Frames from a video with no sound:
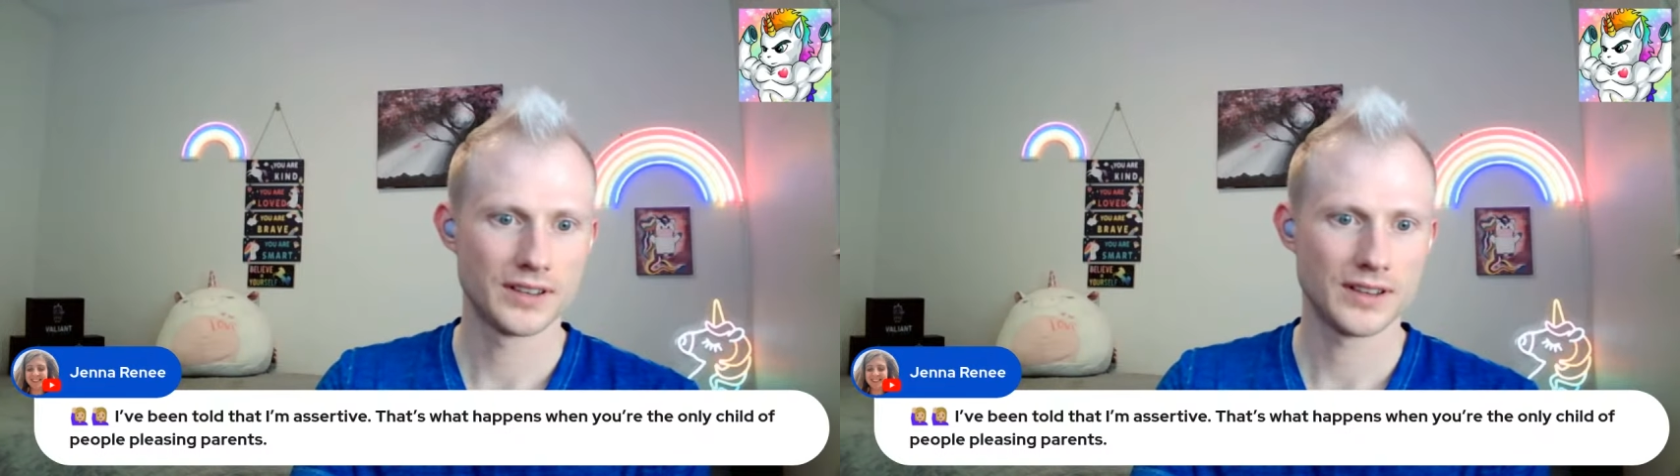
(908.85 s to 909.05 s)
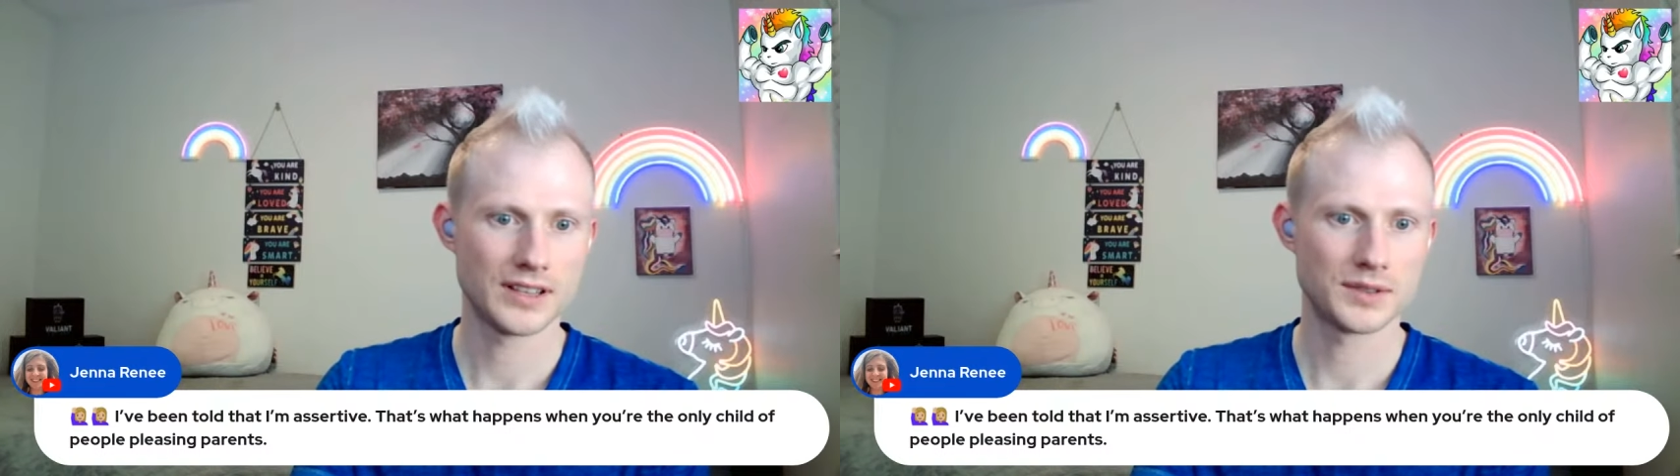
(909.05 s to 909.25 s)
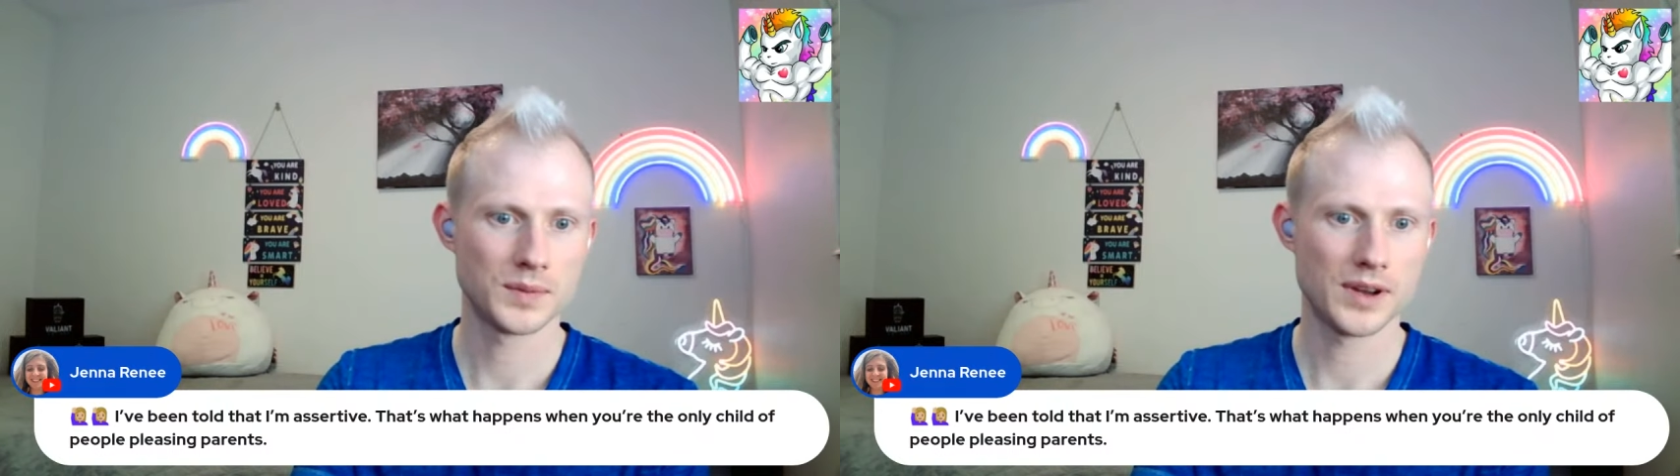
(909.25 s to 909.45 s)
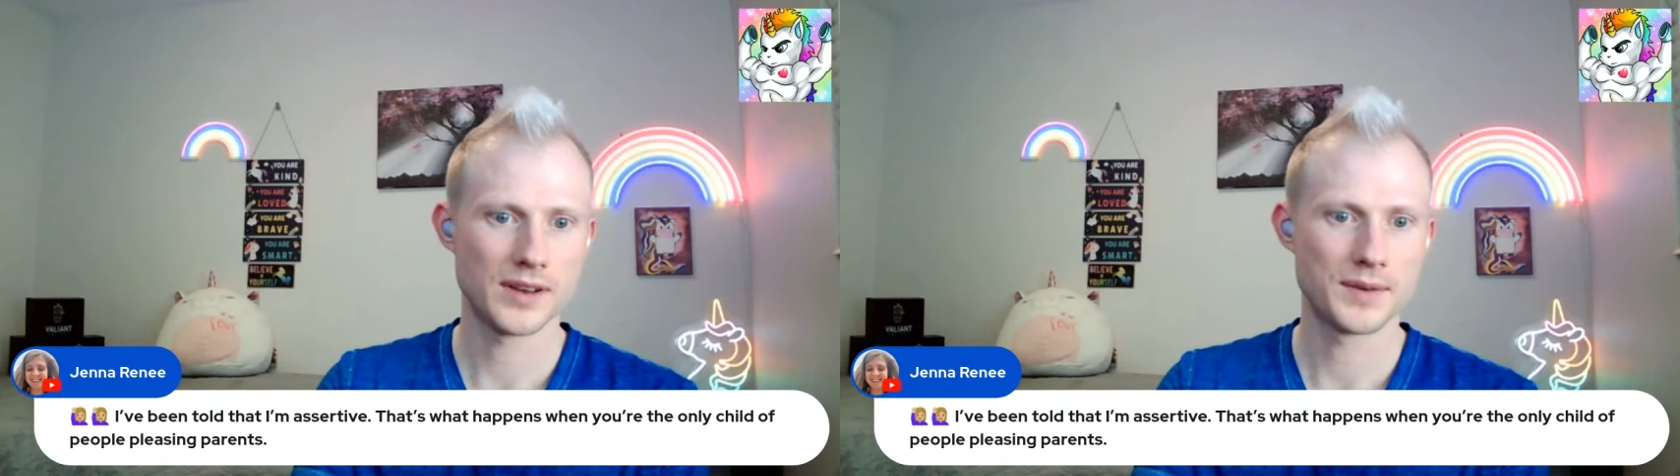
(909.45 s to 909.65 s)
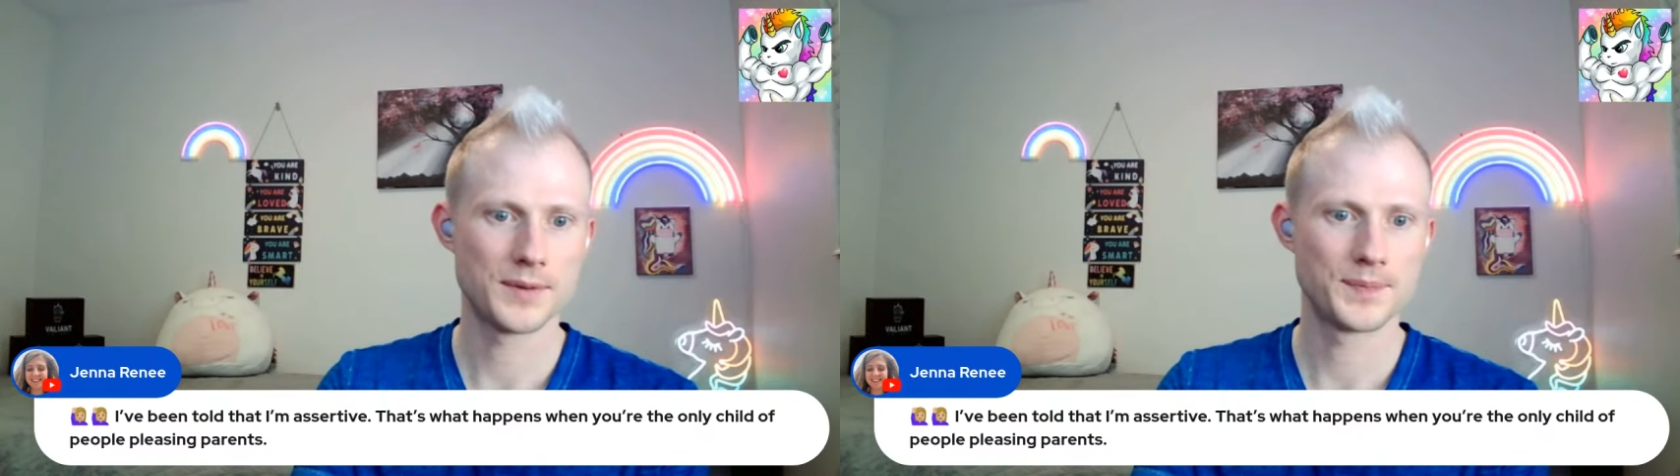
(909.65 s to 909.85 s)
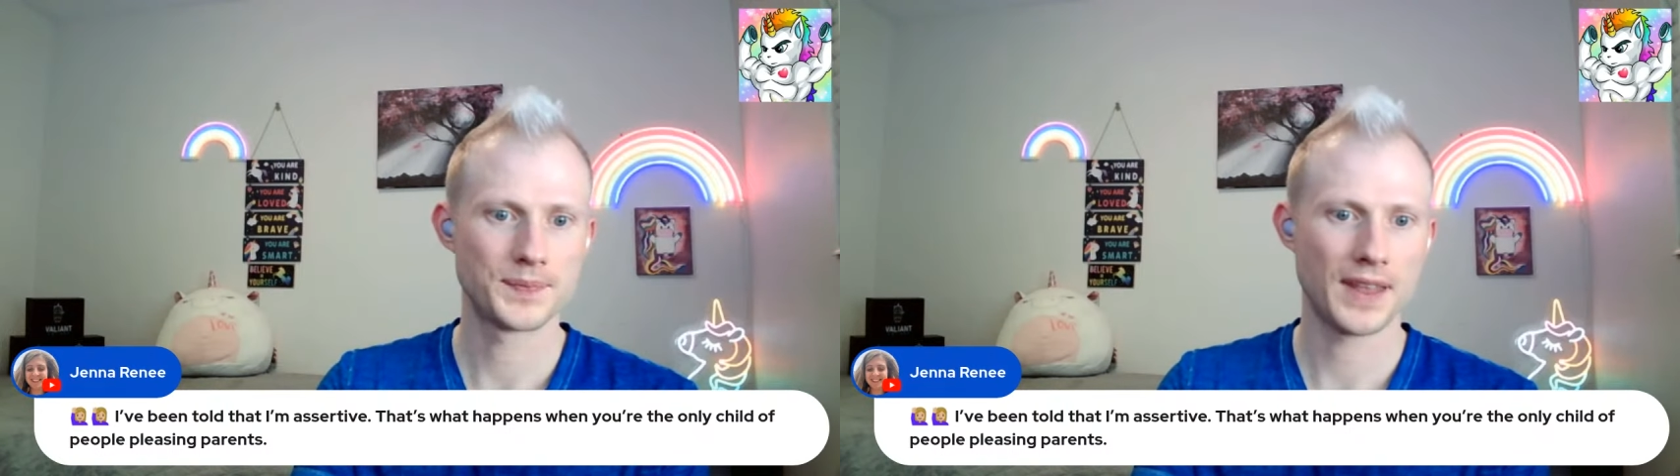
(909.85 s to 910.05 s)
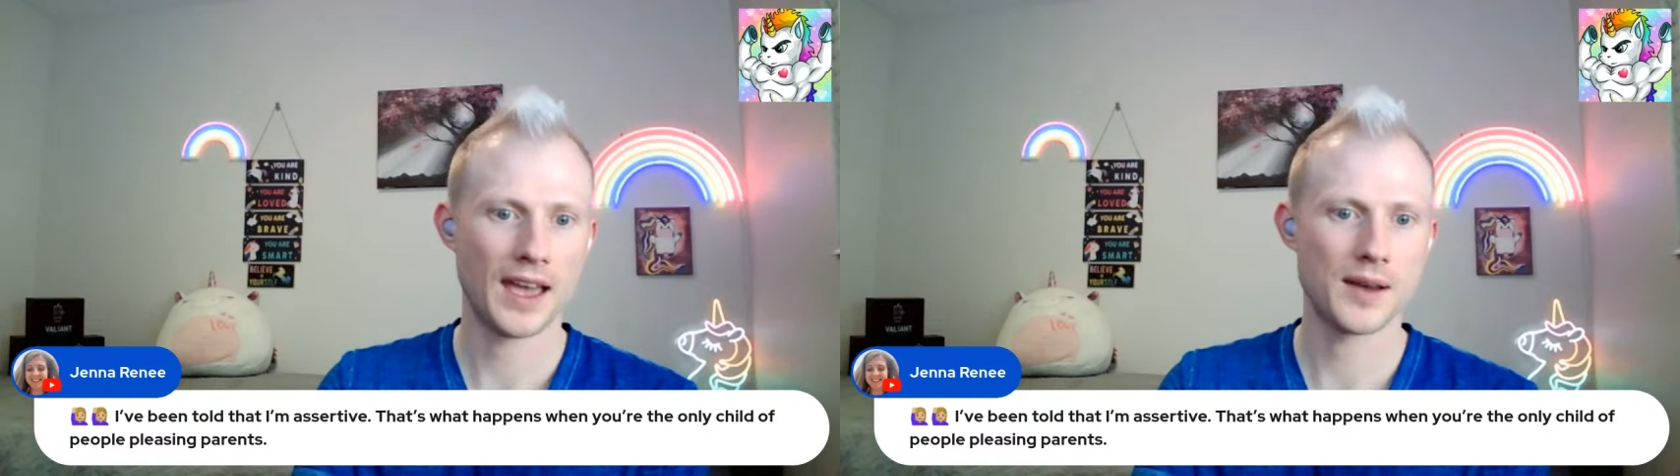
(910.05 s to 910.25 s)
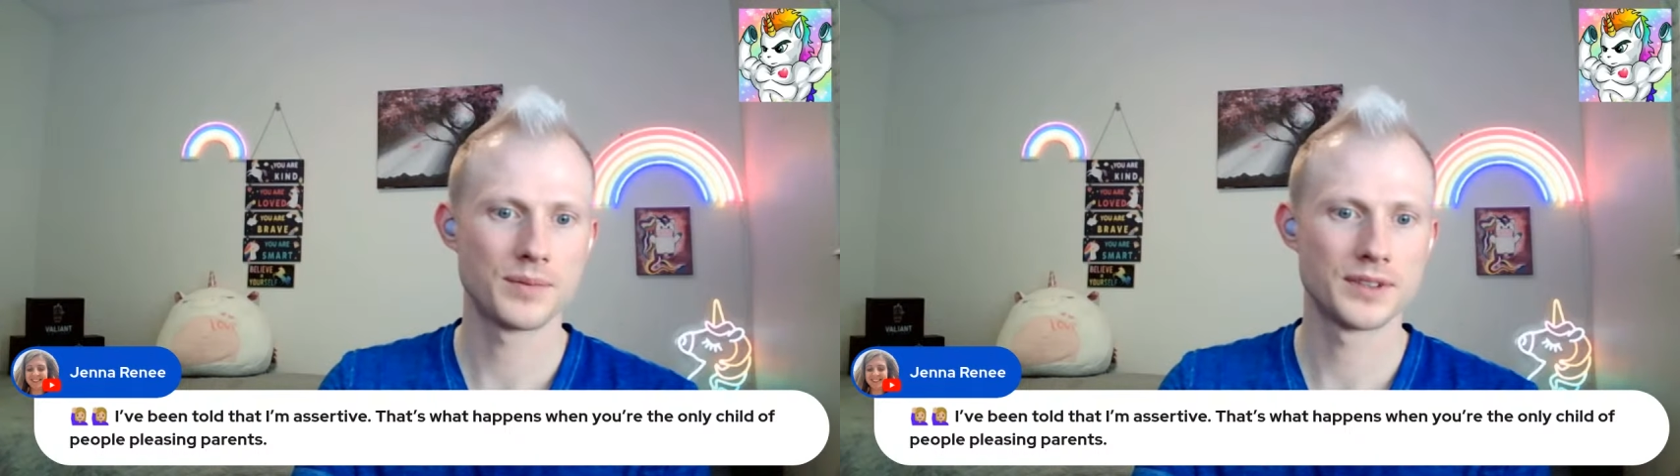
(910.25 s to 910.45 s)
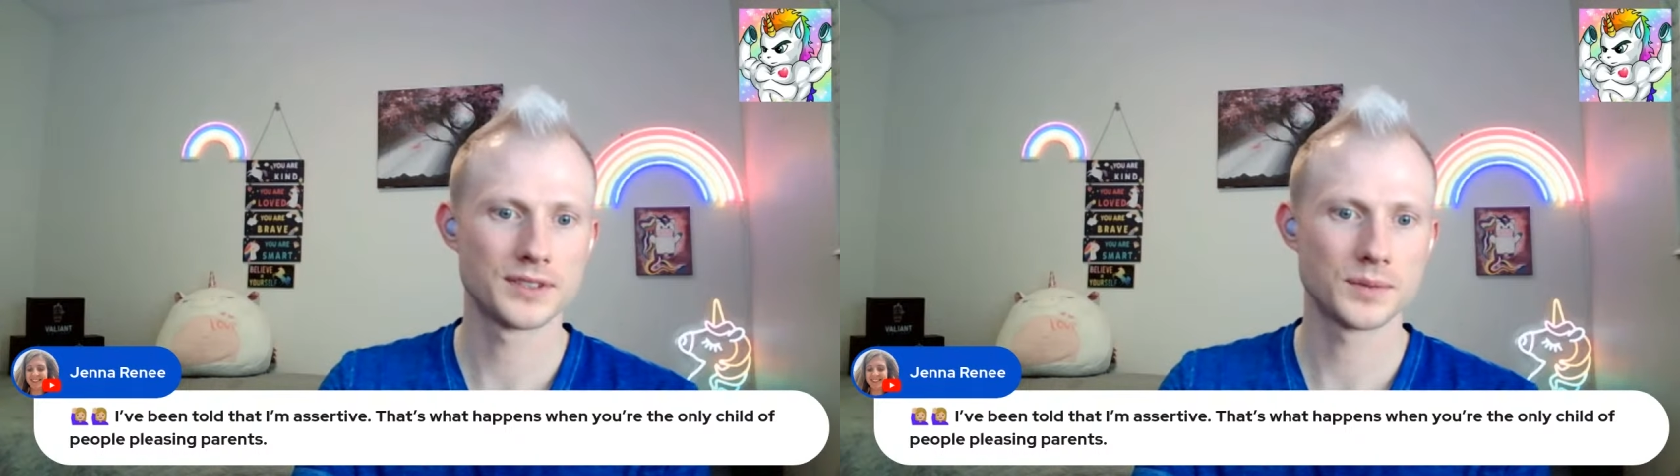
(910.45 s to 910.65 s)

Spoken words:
That's what happens